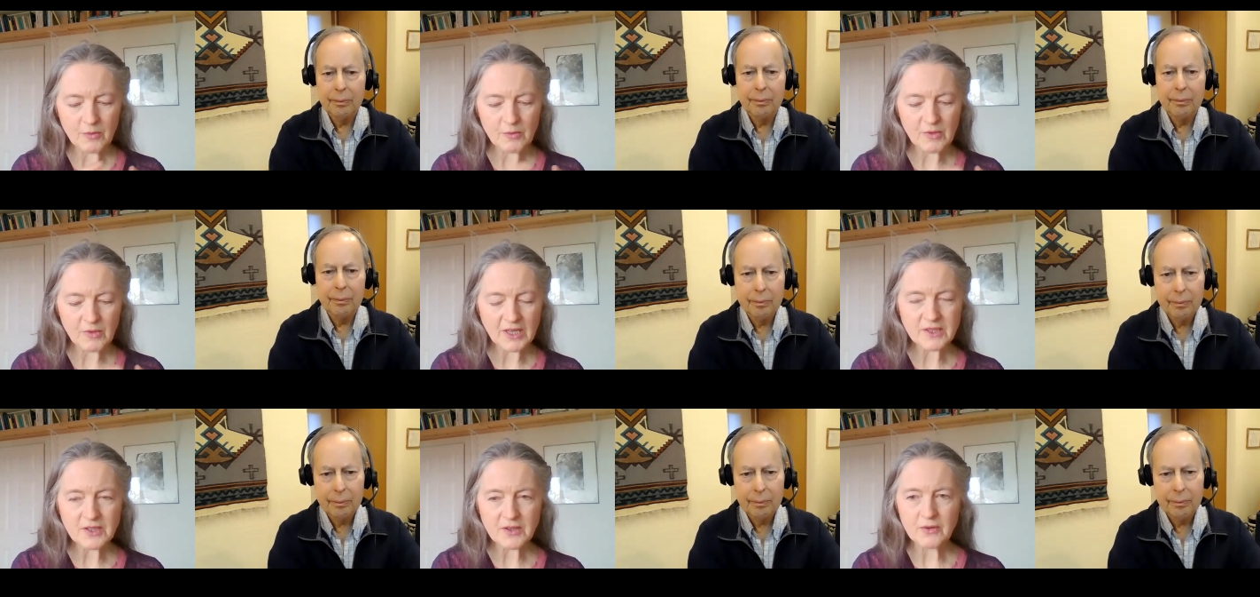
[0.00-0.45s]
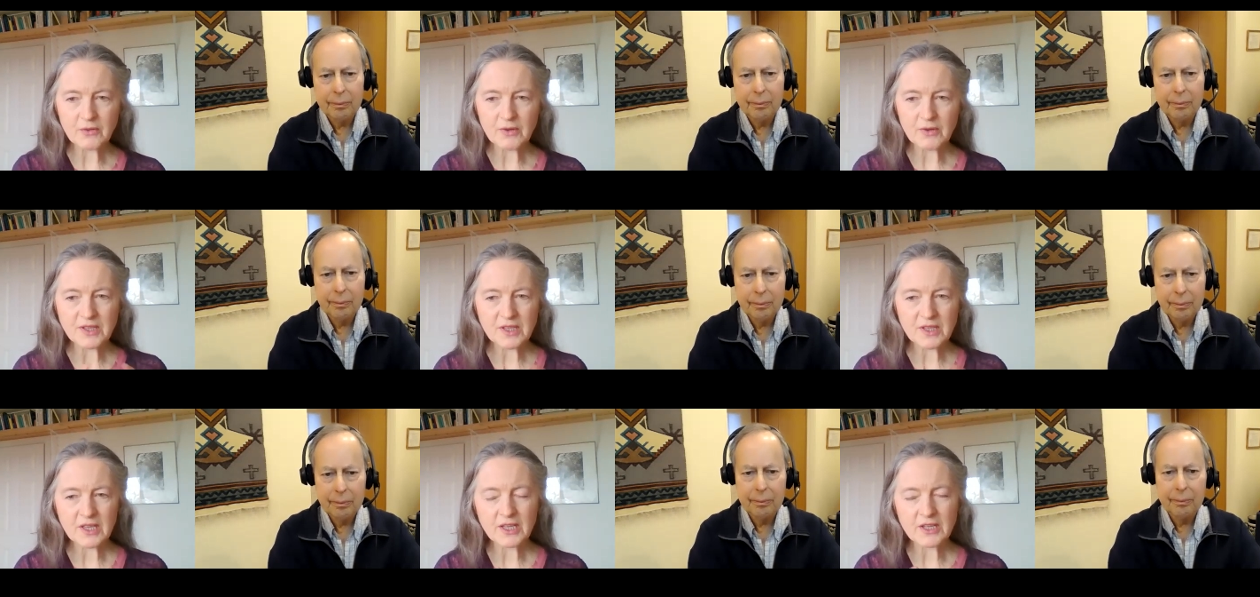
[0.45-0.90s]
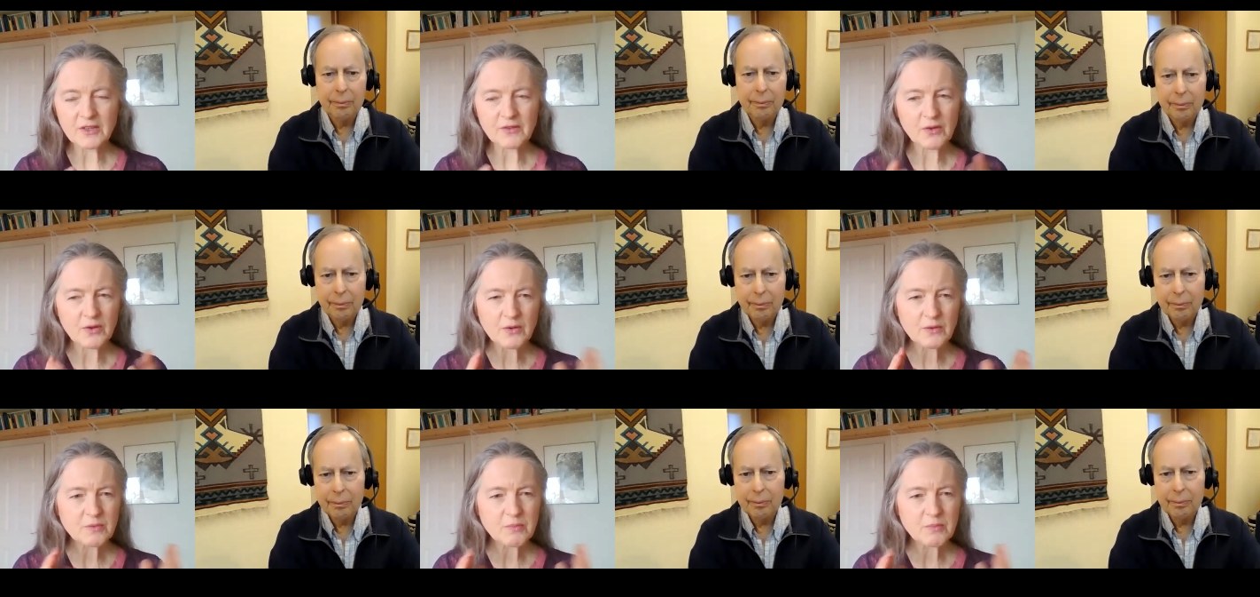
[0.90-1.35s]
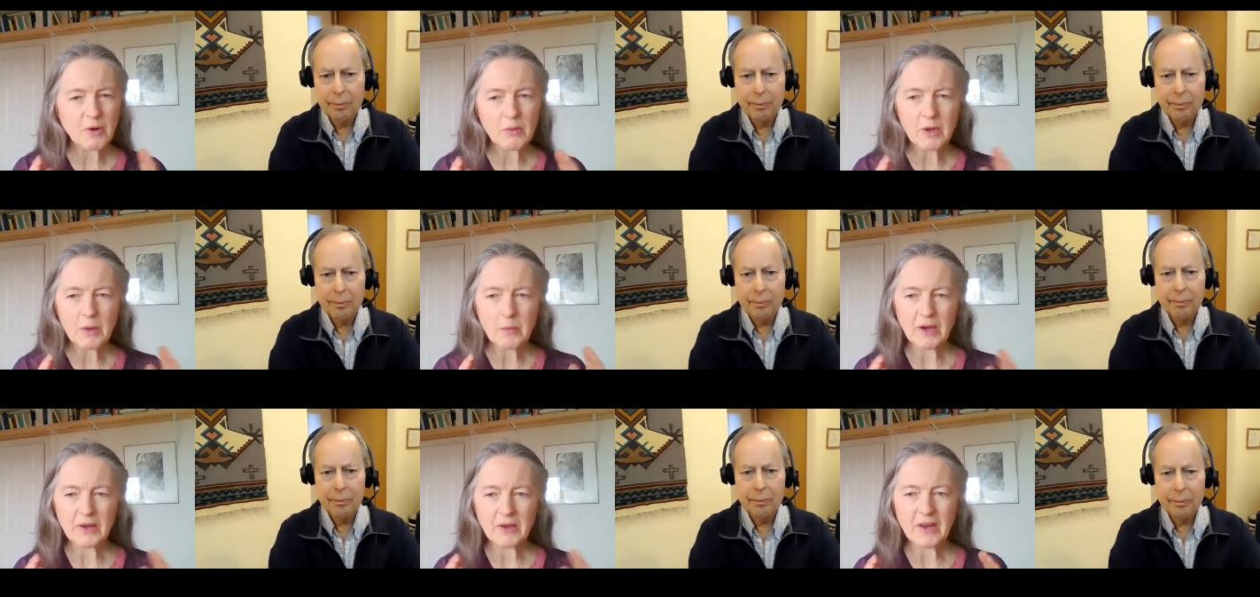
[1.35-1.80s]
Speaker 1: from 93 to 94, there was probably
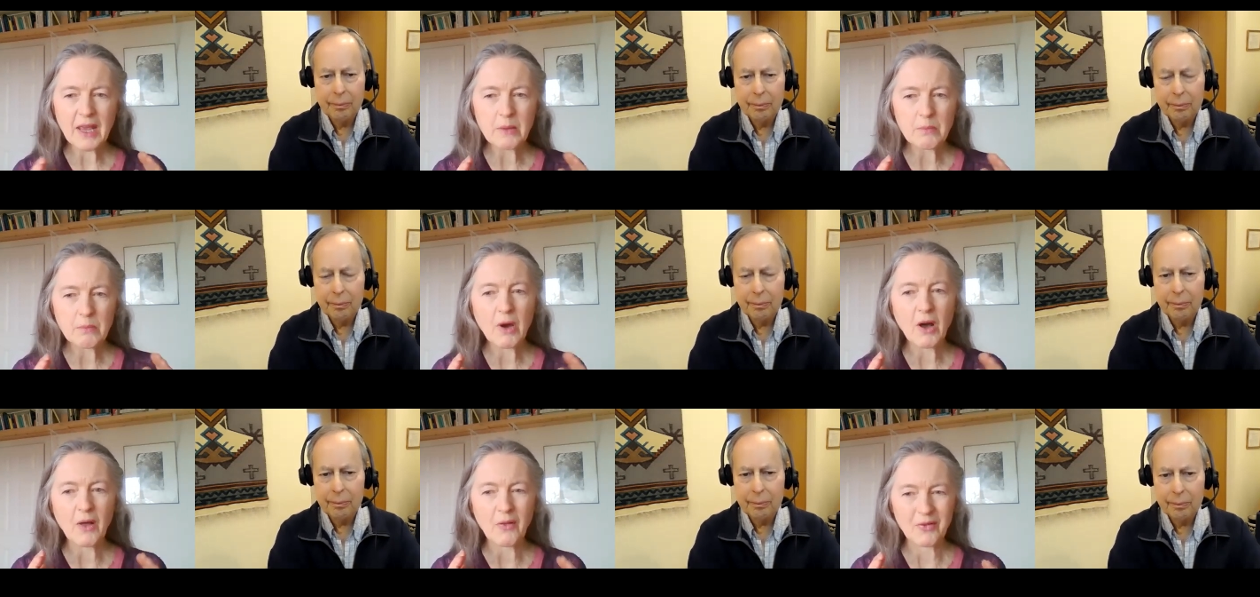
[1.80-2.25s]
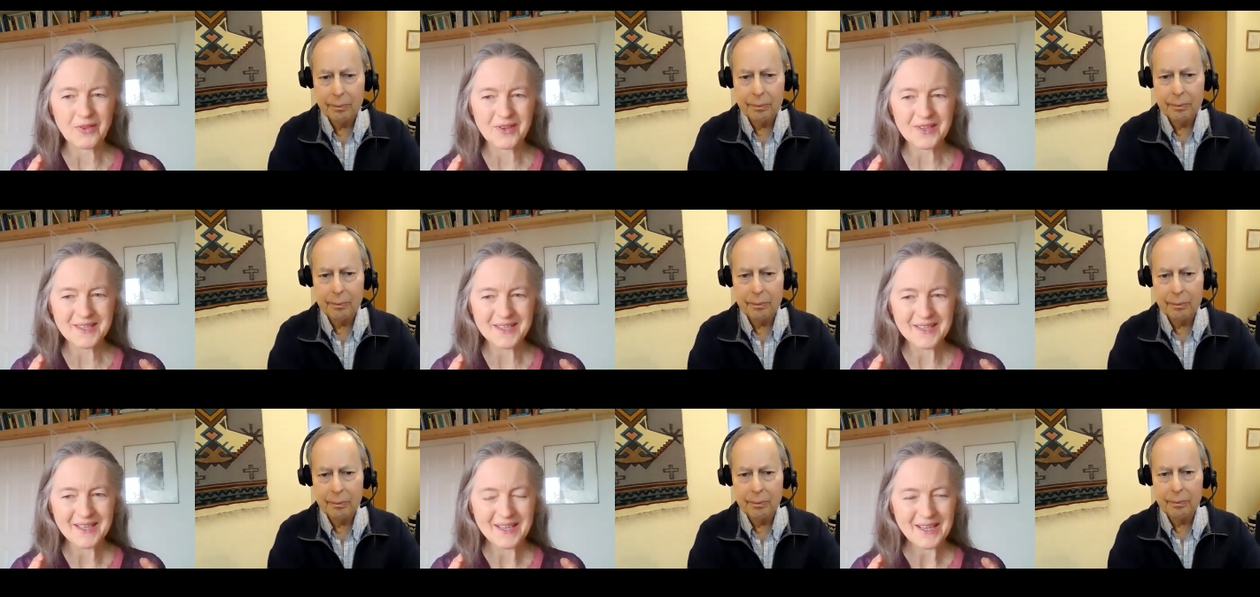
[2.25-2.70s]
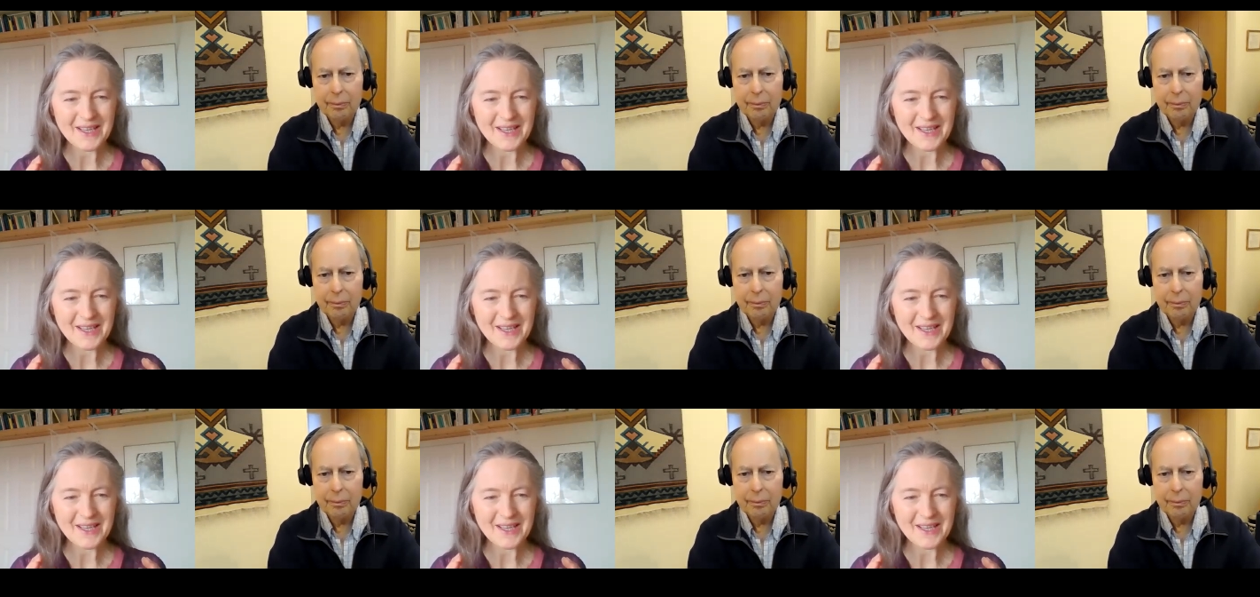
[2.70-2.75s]
about eight months